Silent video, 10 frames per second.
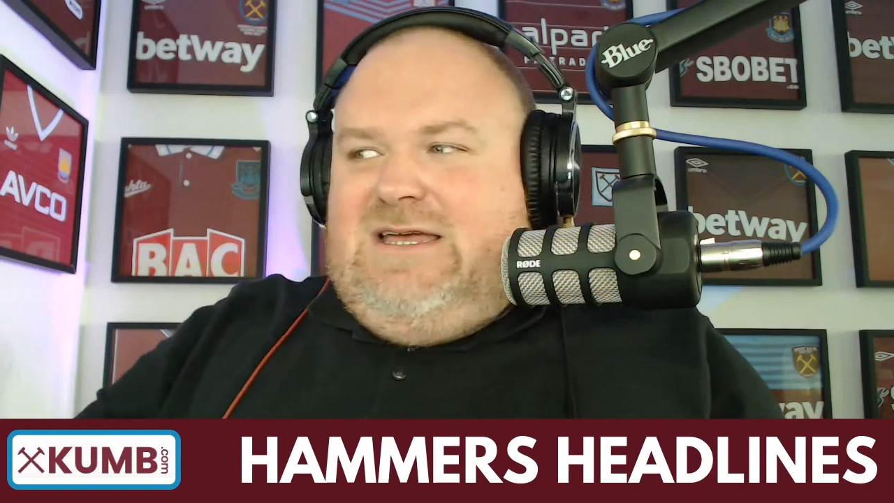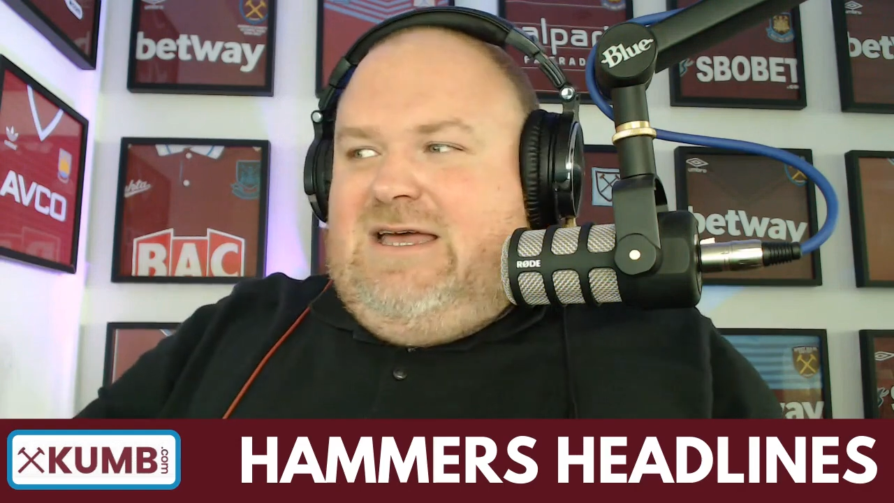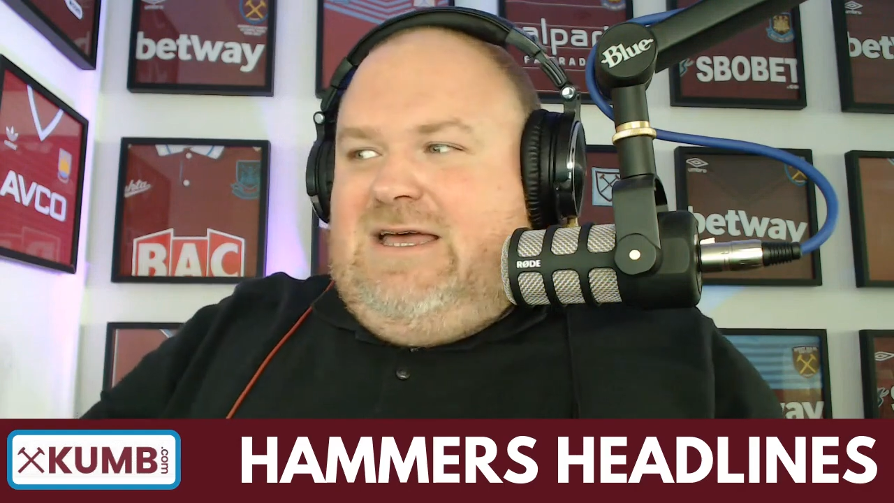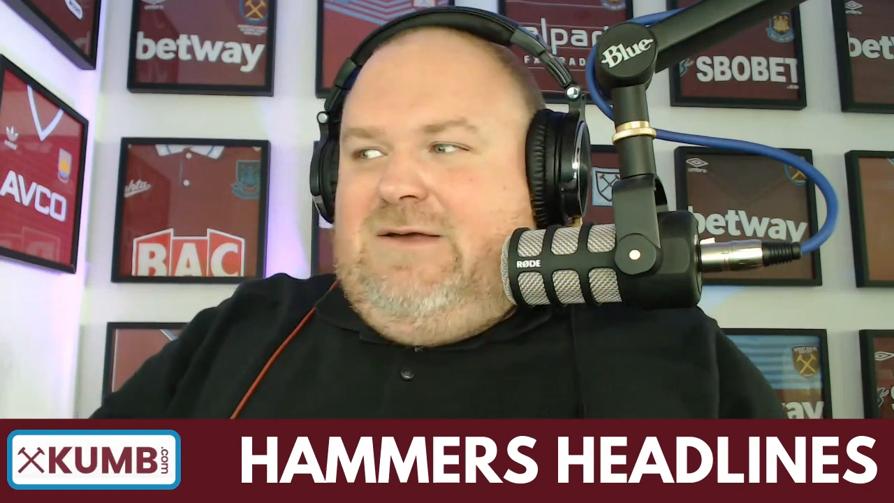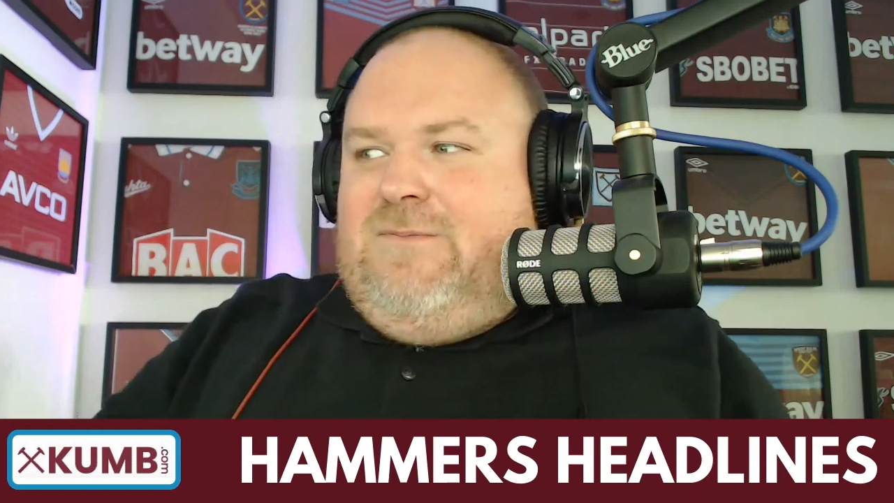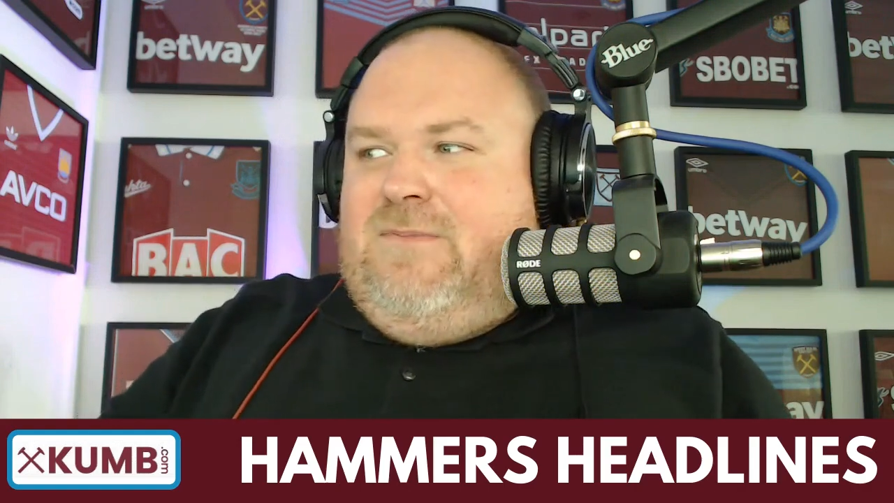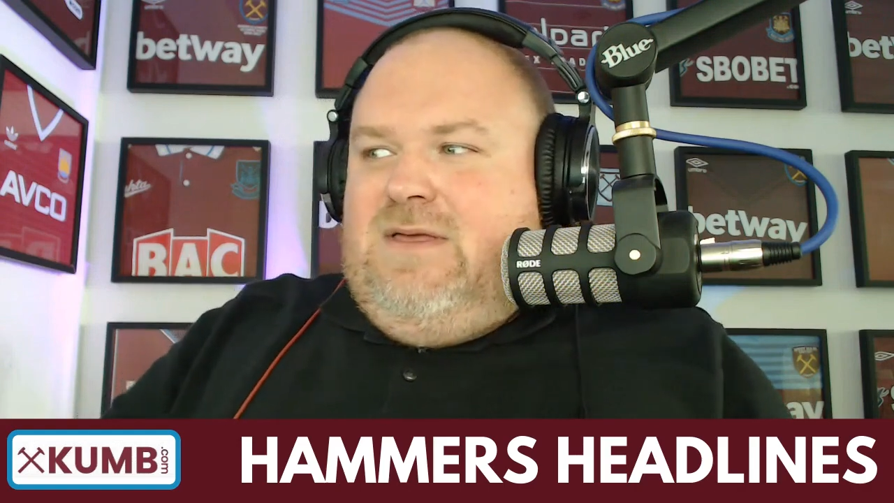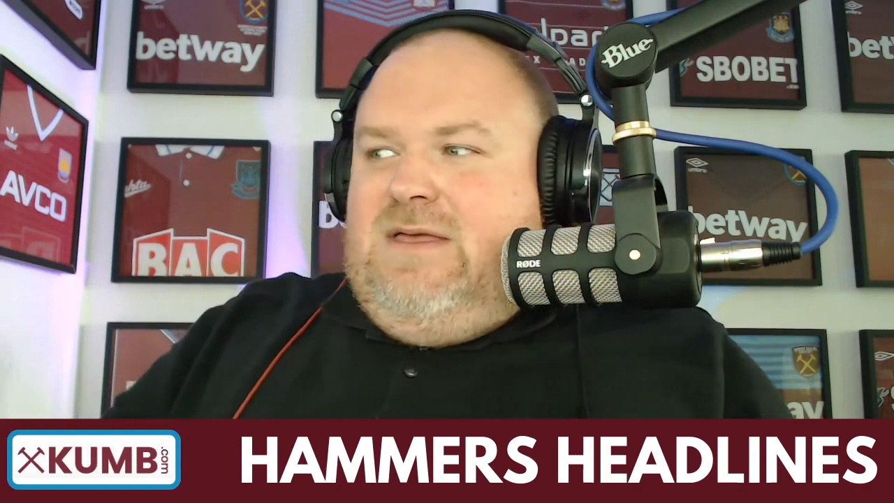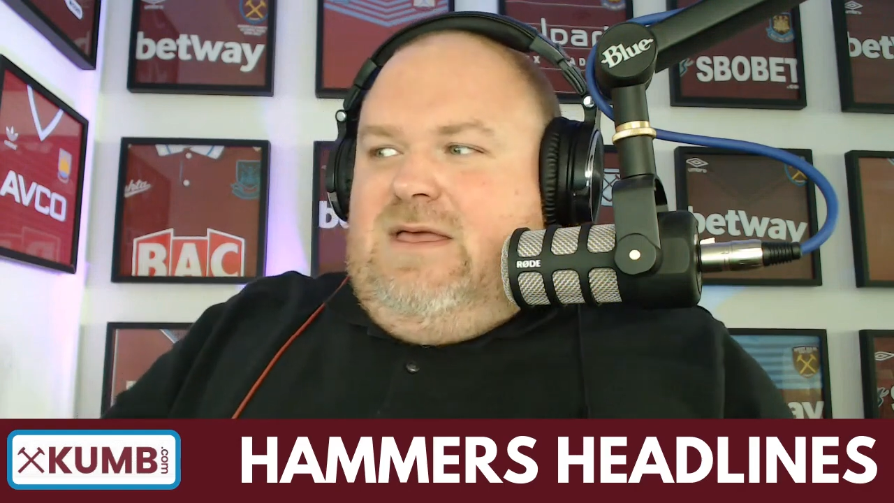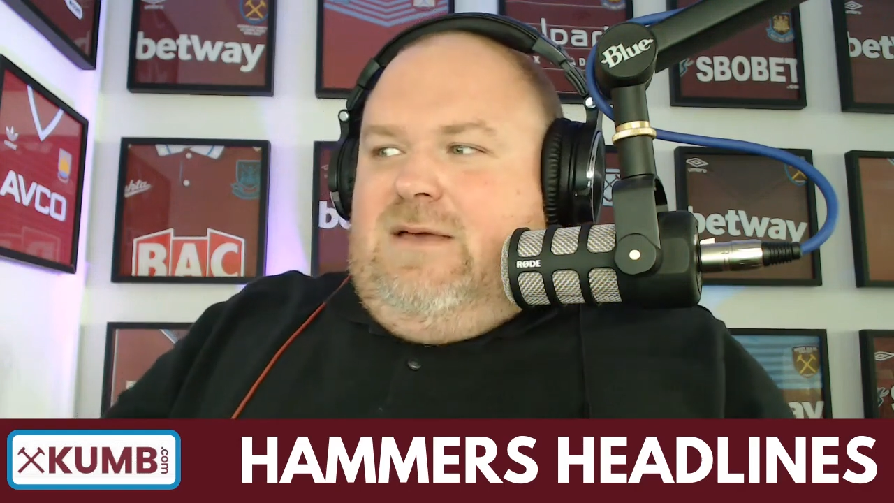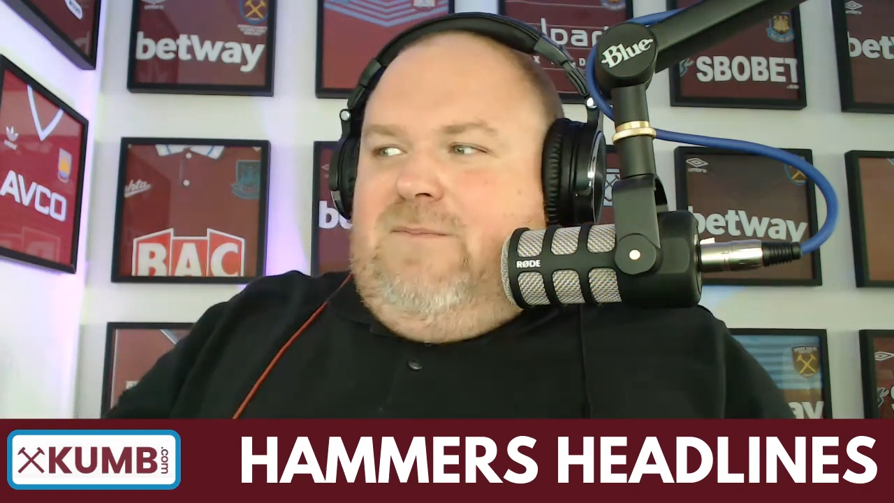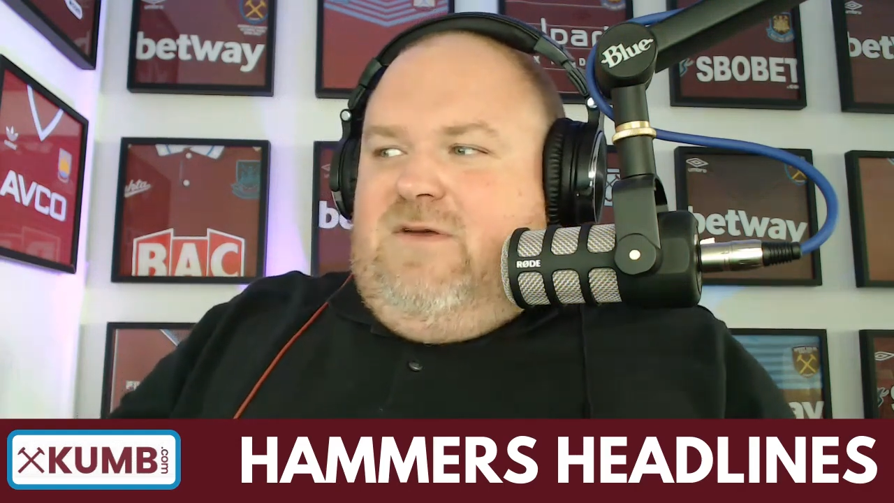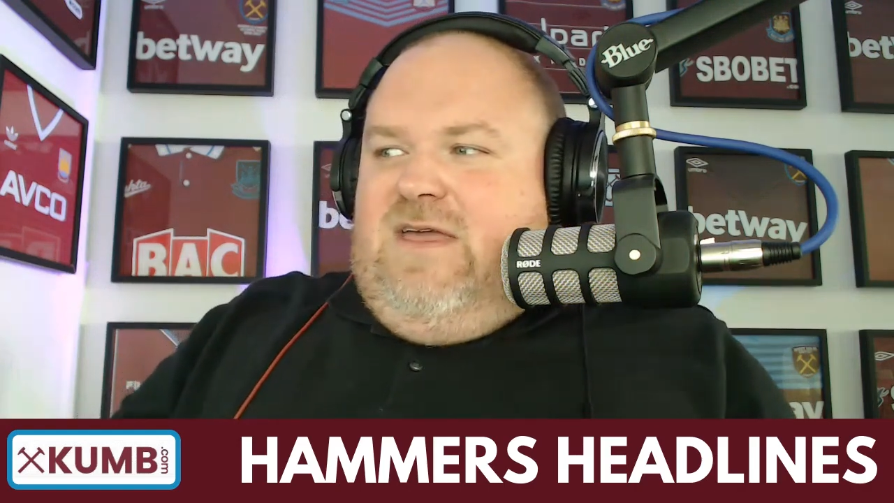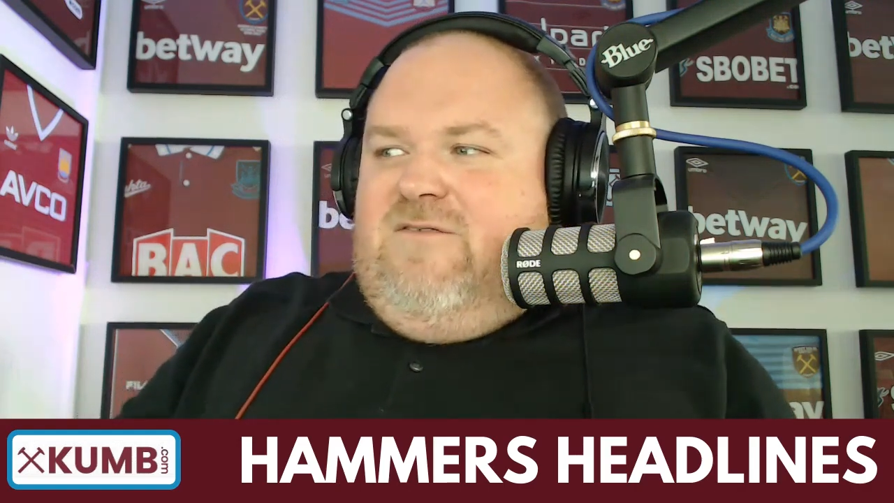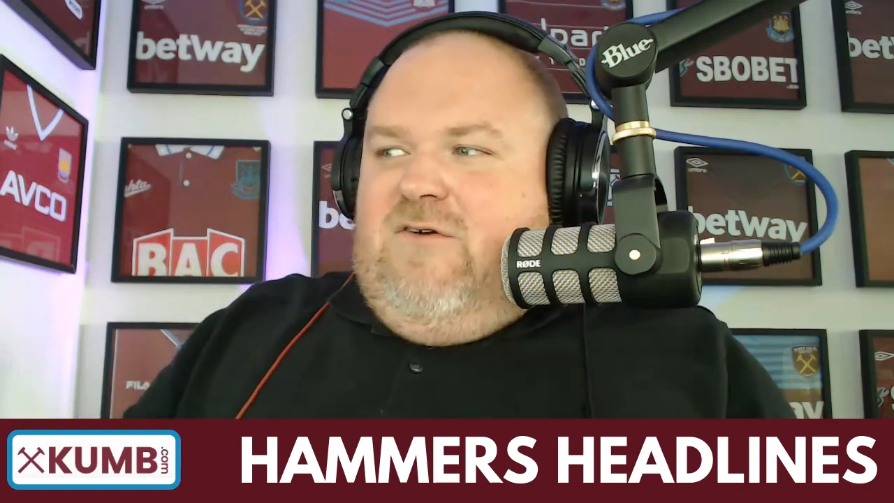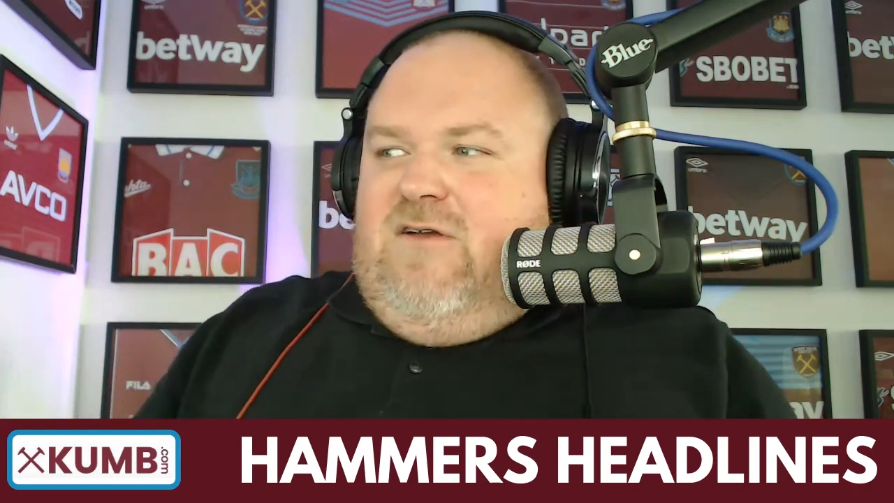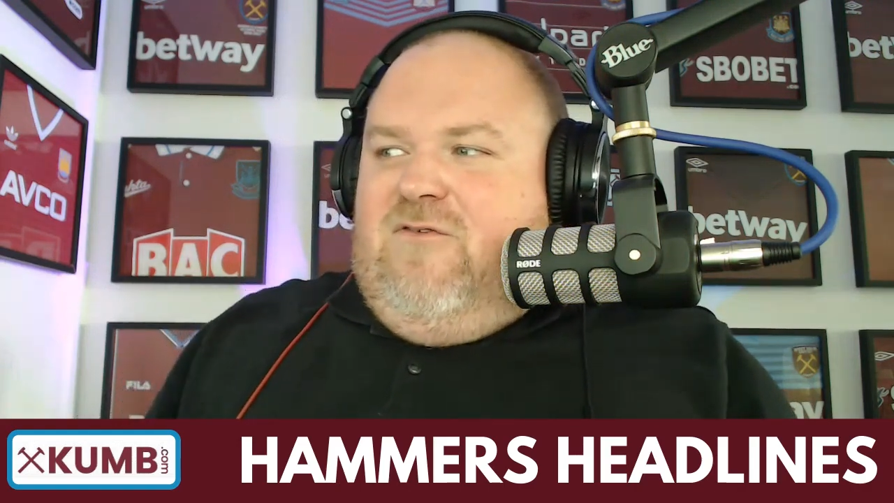Um, but, yeah, very,